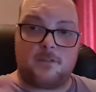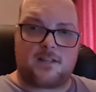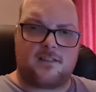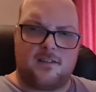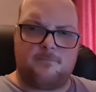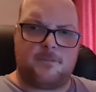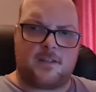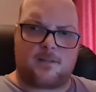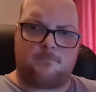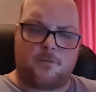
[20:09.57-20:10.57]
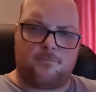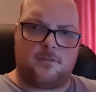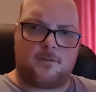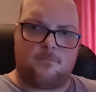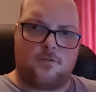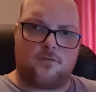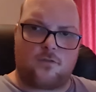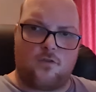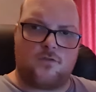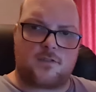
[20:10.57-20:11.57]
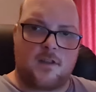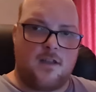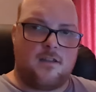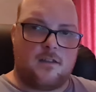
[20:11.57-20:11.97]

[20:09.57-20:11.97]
not really be that popular among rogues,